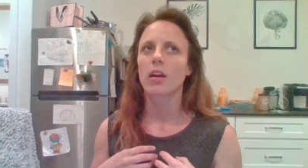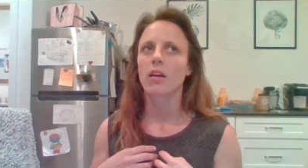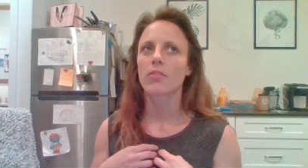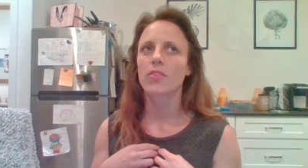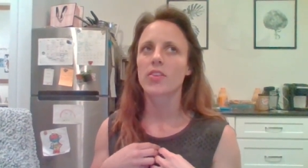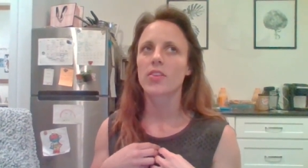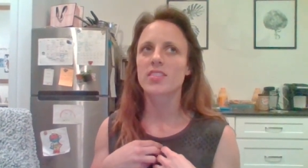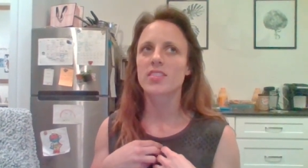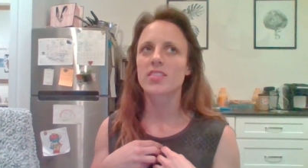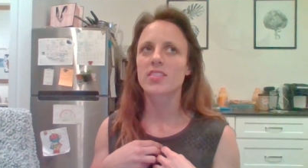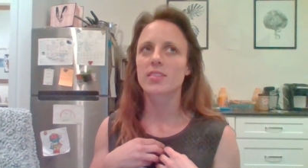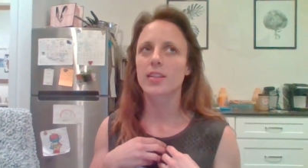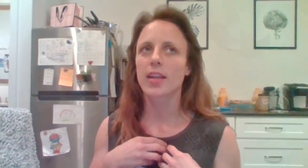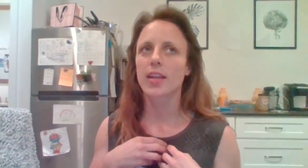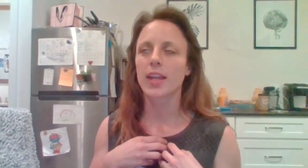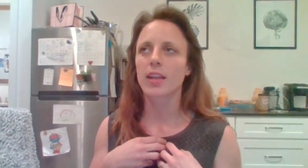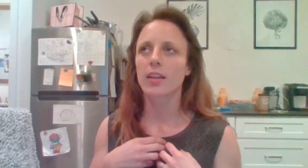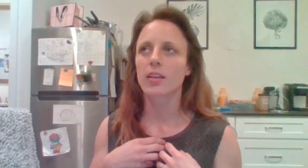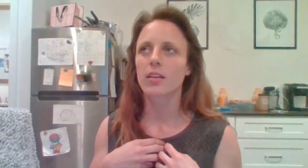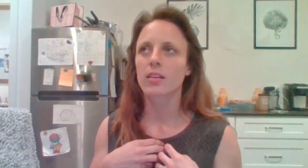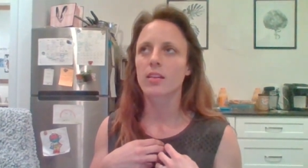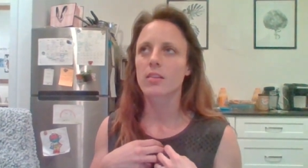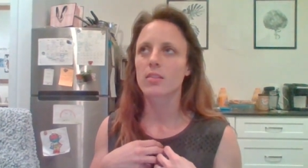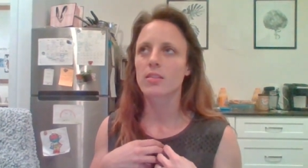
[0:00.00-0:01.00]
this like
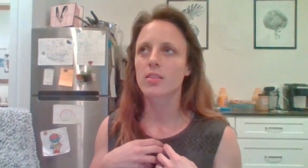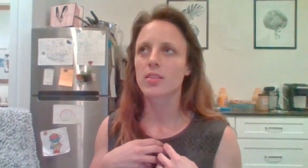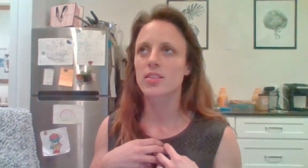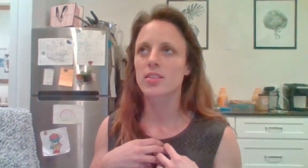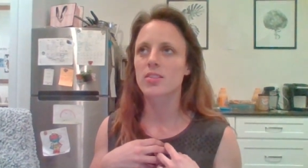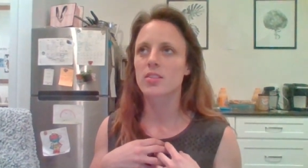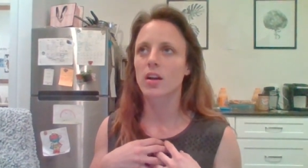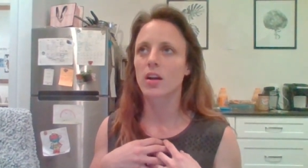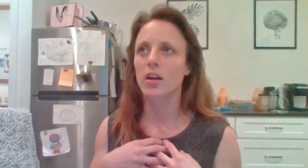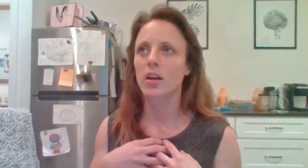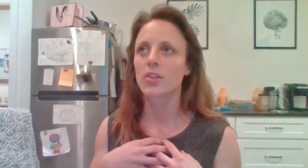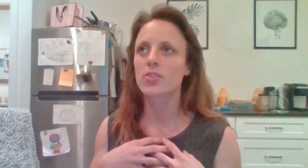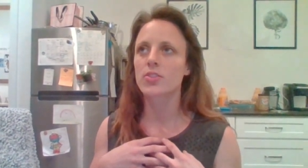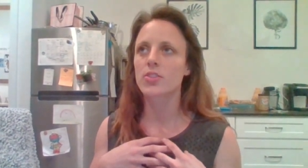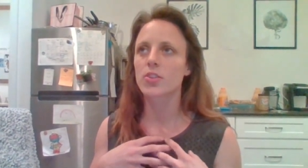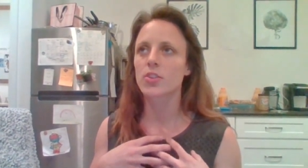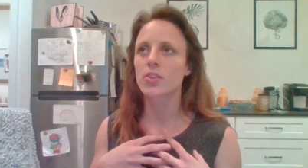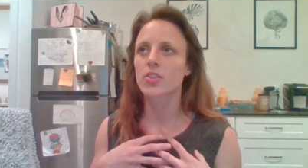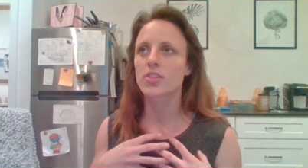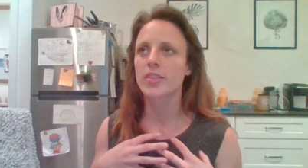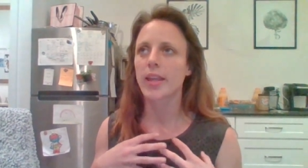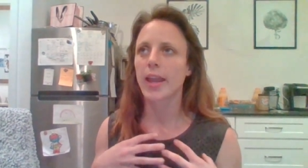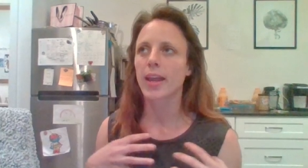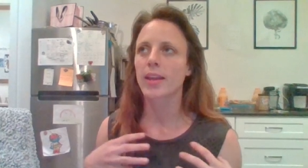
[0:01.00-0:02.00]
this
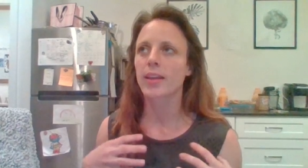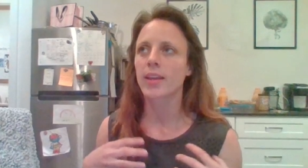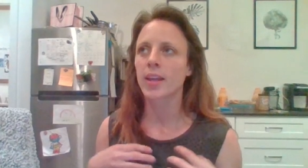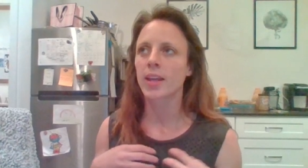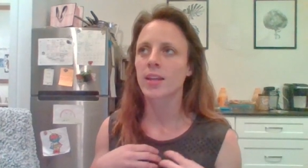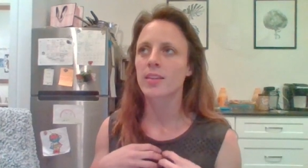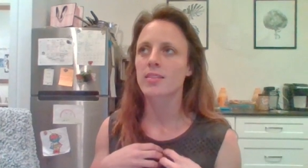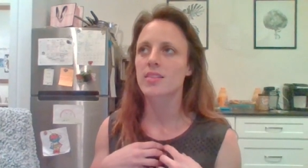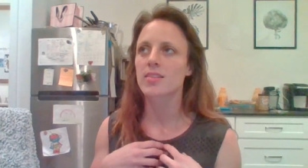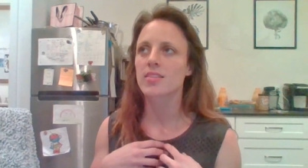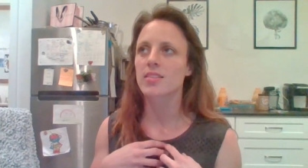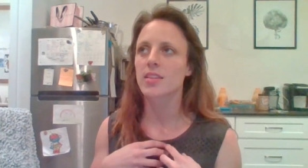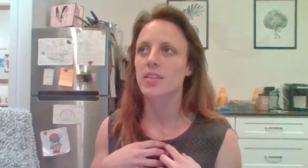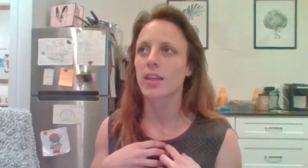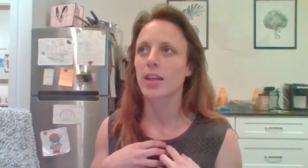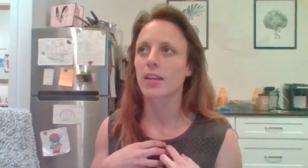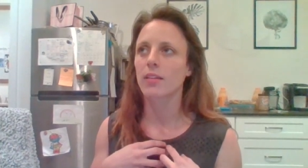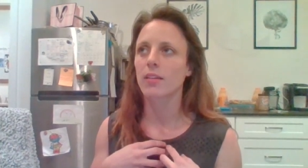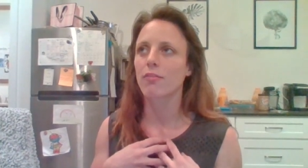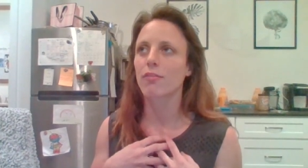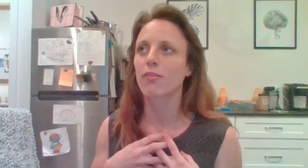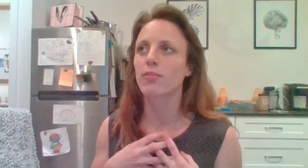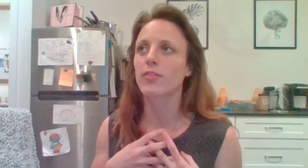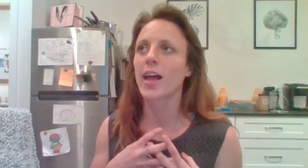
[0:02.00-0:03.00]
understanding and this
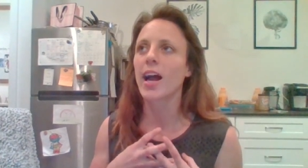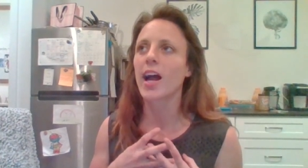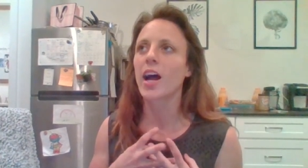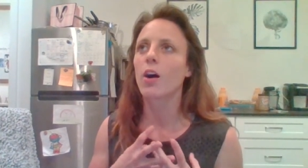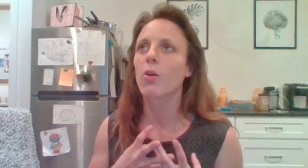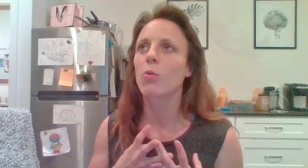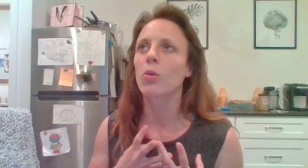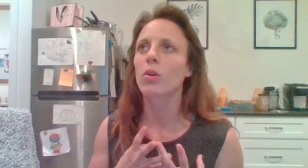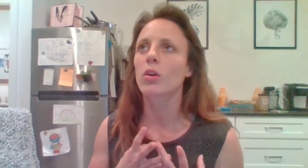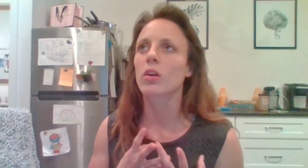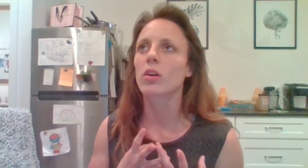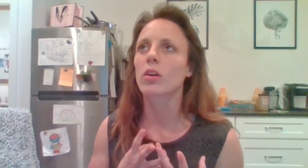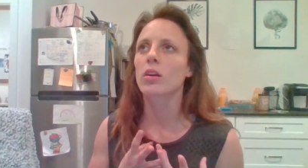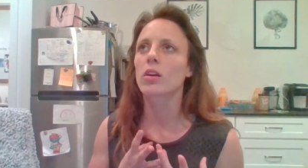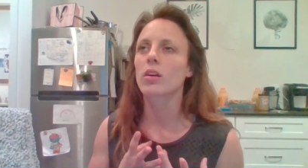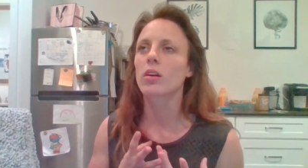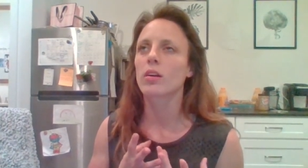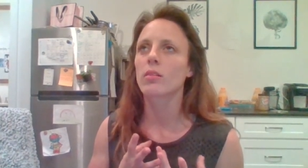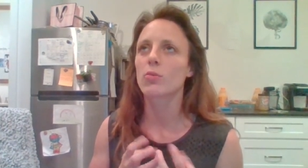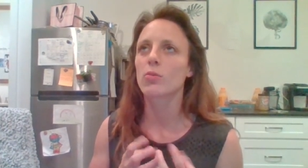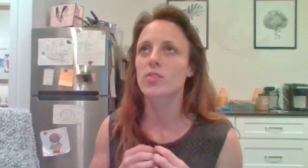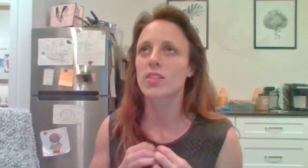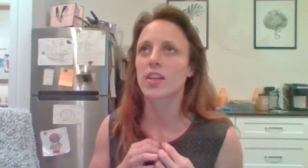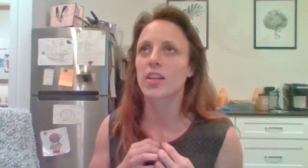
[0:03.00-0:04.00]
like flower
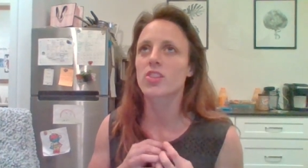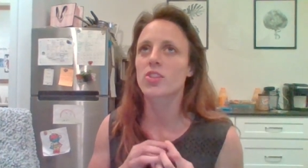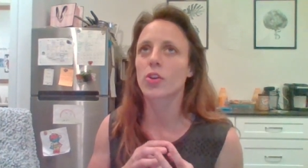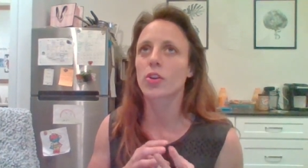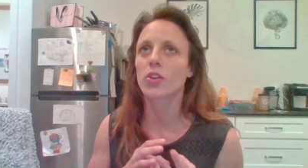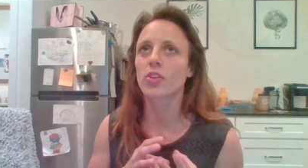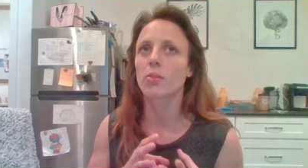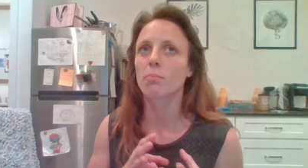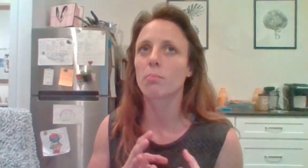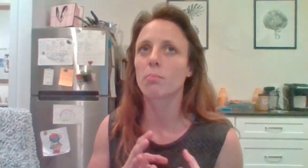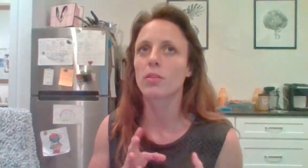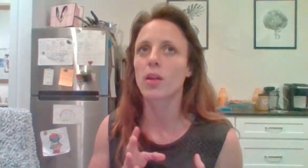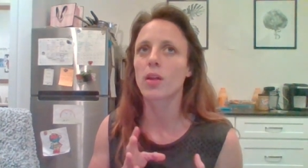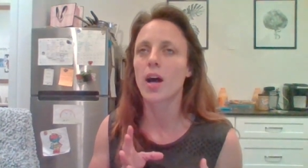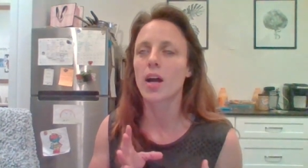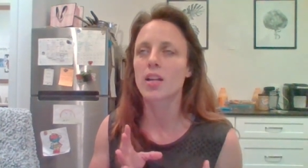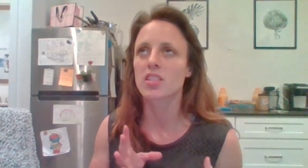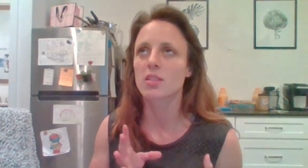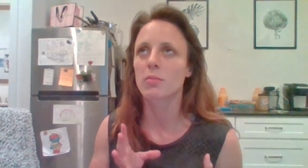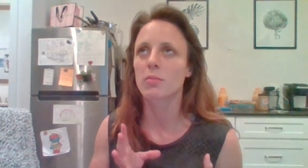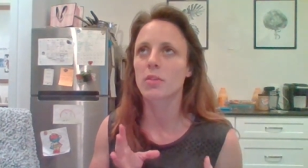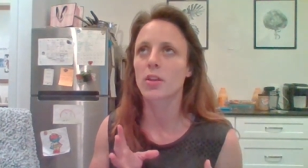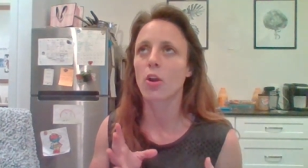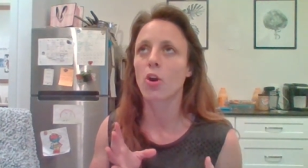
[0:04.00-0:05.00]
was like starting to
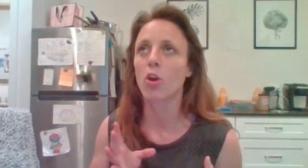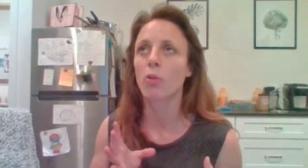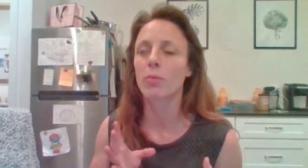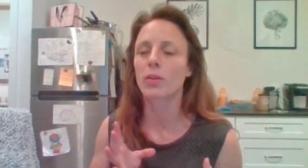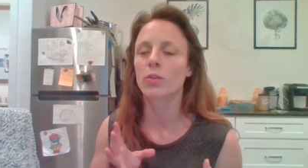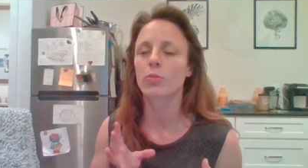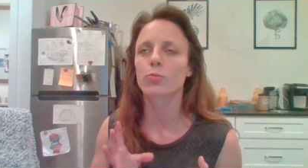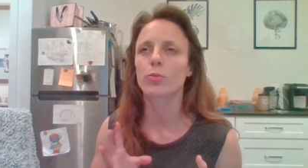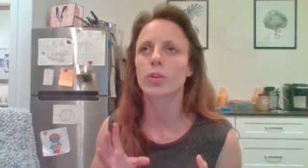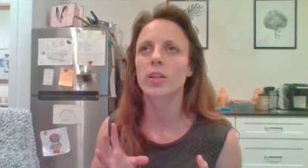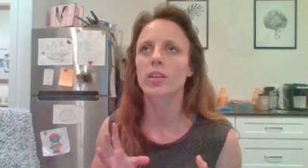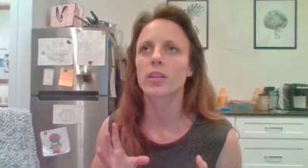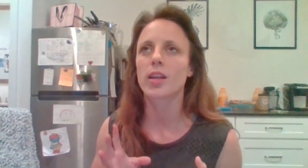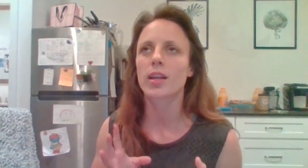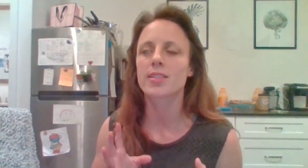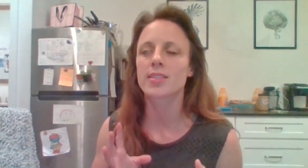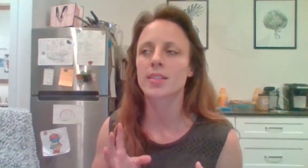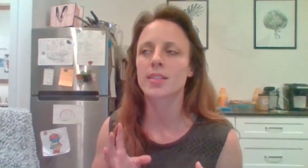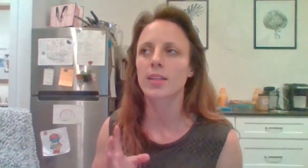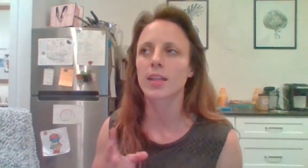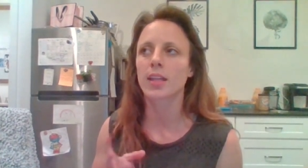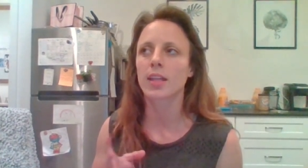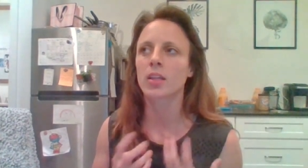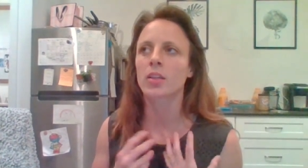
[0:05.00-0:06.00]
blossom and open
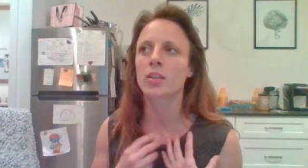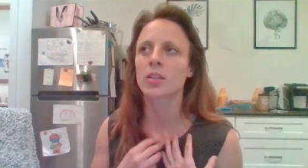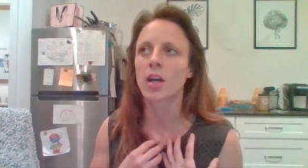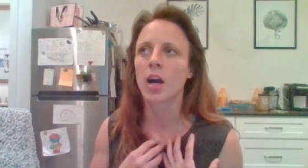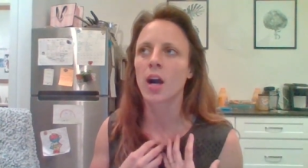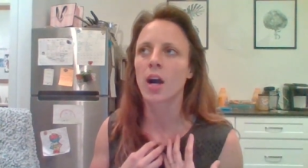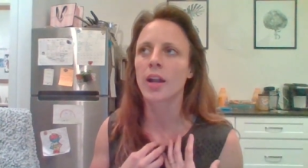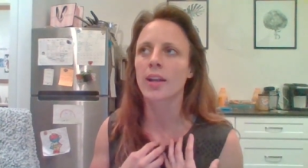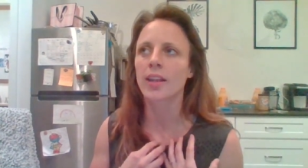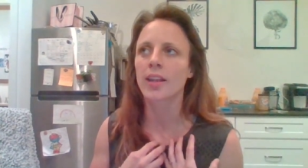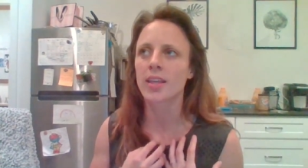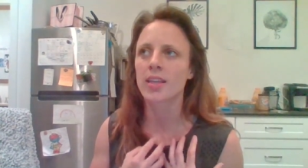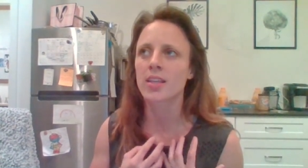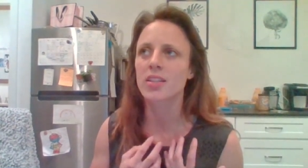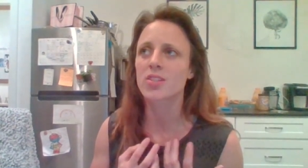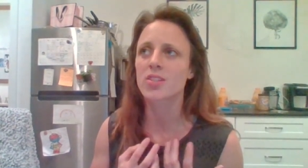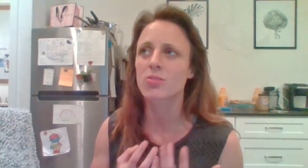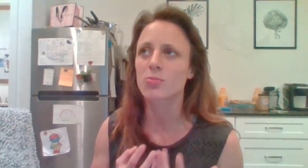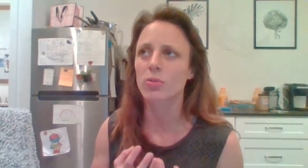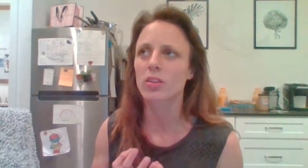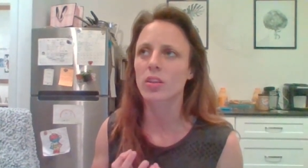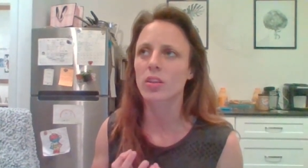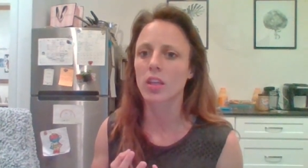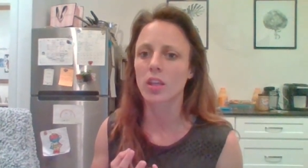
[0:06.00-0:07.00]
realizing like god
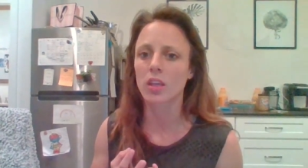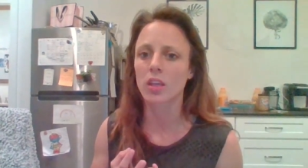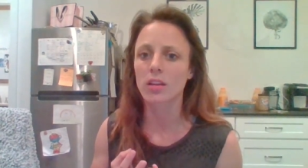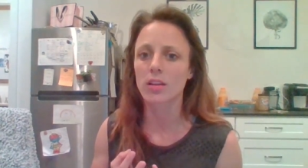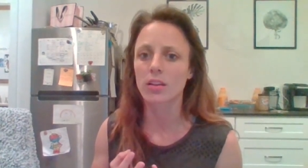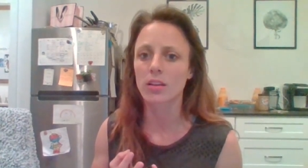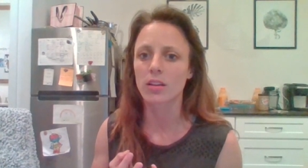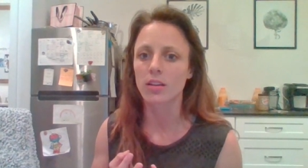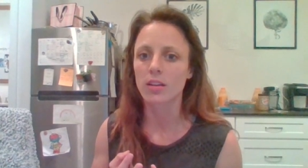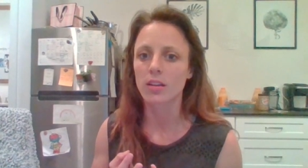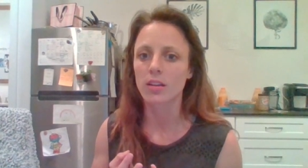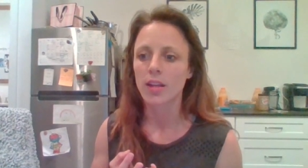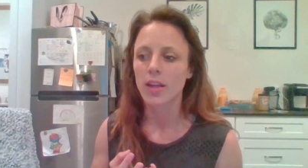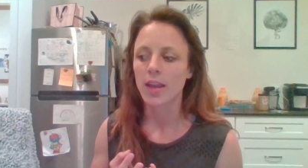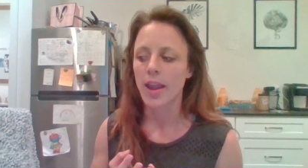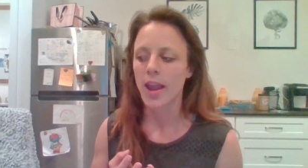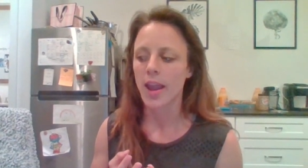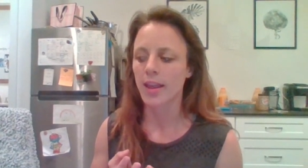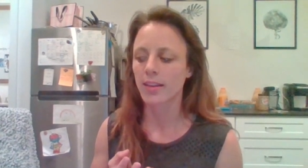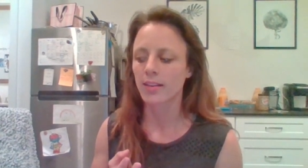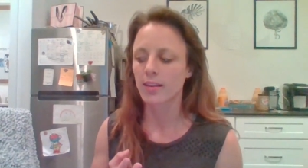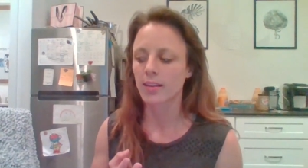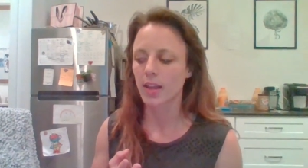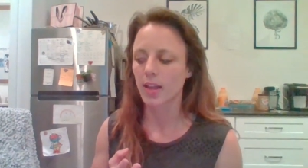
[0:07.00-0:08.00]
is really good
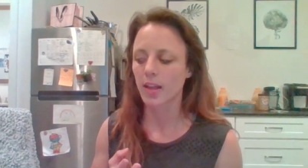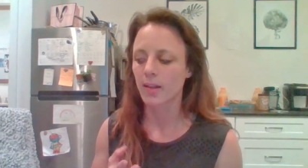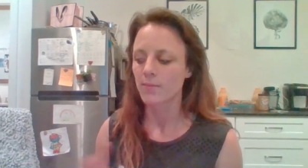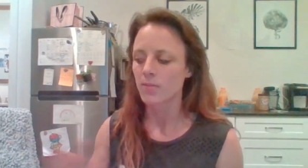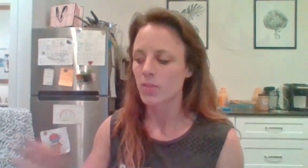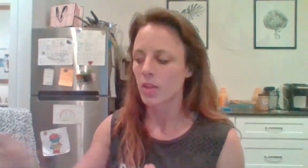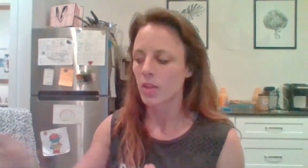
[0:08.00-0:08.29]
and like